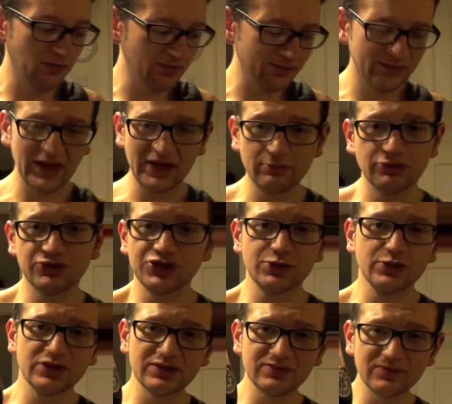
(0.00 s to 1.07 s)
them, they
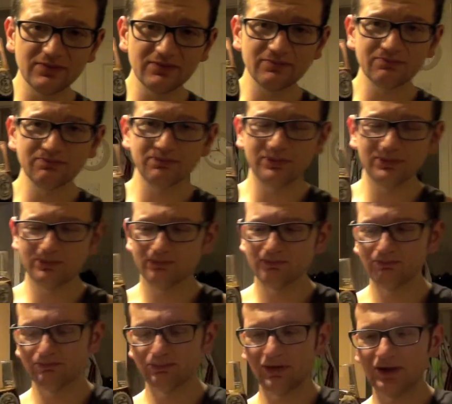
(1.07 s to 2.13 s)
produce
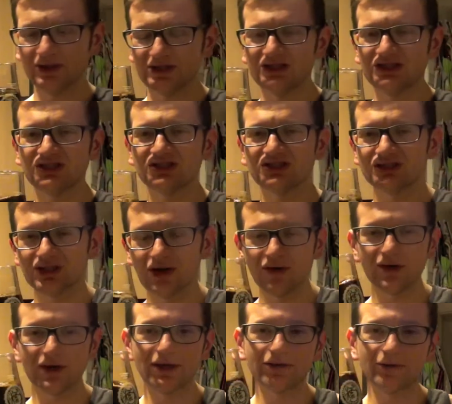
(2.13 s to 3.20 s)
bloody
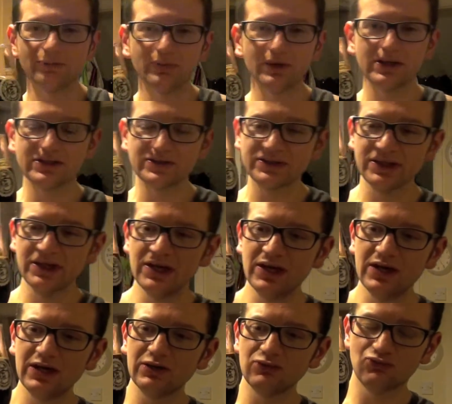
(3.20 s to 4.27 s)
stonking good beers.
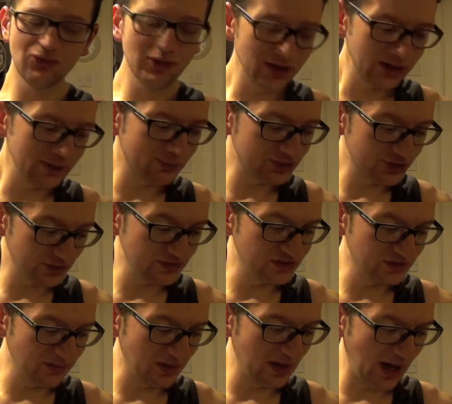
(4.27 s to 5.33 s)
Really
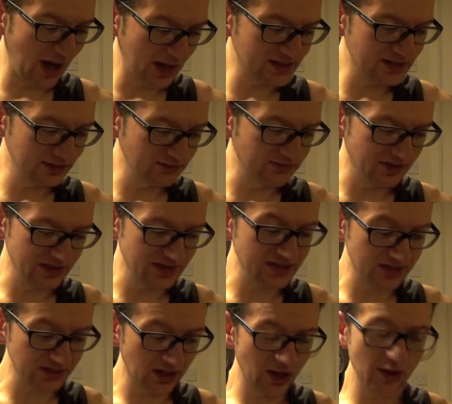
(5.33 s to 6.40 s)
produce some excellent
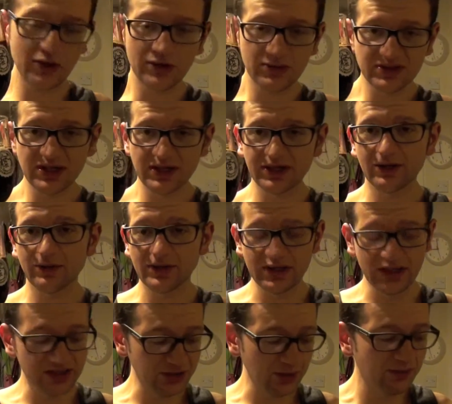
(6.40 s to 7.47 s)
beers, and Cocoa Psycho
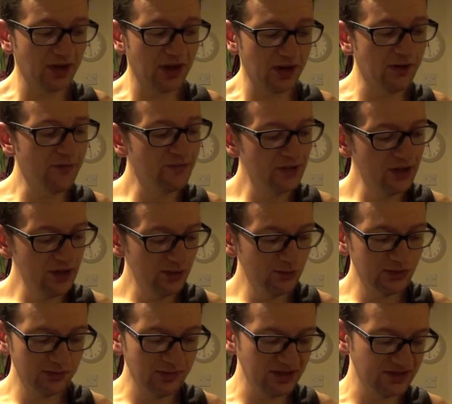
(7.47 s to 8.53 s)
is up there
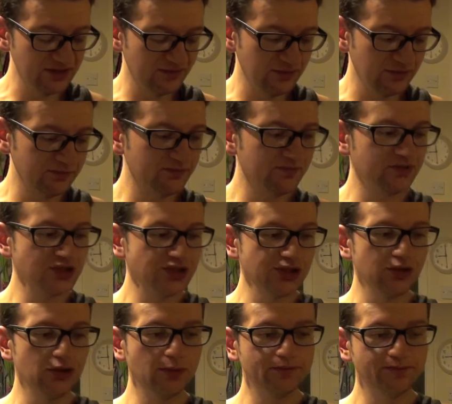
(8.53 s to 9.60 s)
with the best of them for
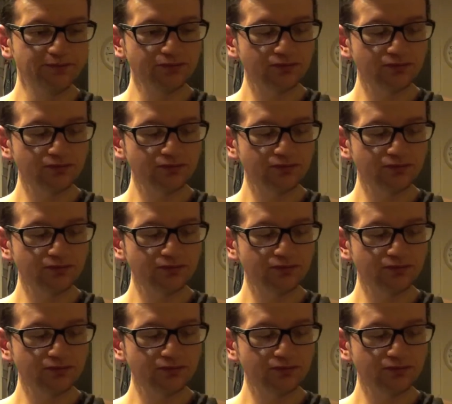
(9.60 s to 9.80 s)
sure.